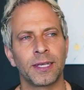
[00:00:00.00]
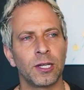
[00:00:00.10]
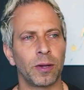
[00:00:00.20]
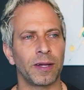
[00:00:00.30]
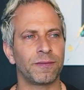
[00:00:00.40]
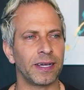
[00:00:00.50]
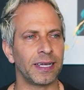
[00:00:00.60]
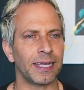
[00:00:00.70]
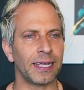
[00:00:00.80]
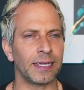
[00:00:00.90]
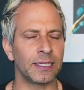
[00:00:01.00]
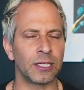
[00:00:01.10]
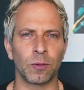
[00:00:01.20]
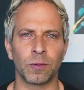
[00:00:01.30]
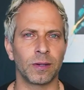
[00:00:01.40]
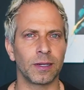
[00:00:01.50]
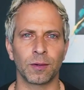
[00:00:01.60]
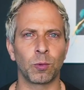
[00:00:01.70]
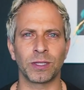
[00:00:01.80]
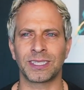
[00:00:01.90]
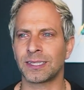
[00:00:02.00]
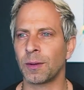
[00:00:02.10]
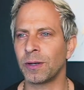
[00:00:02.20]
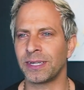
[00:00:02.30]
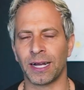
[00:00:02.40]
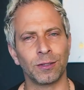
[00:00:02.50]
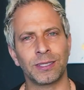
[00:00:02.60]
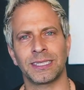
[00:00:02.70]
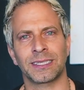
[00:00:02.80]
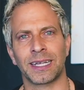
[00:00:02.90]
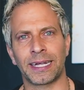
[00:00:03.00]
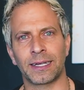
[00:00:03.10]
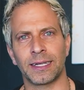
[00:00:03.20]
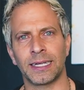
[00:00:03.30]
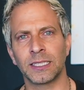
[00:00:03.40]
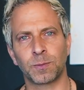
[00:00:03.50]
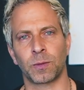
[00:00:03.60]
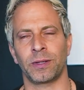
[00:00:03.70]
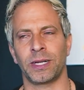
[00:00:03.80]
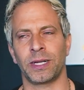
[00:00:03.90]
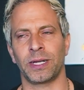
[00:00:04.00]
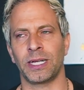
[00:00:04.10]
know, if, eh, you know, was someone else's like inspiration.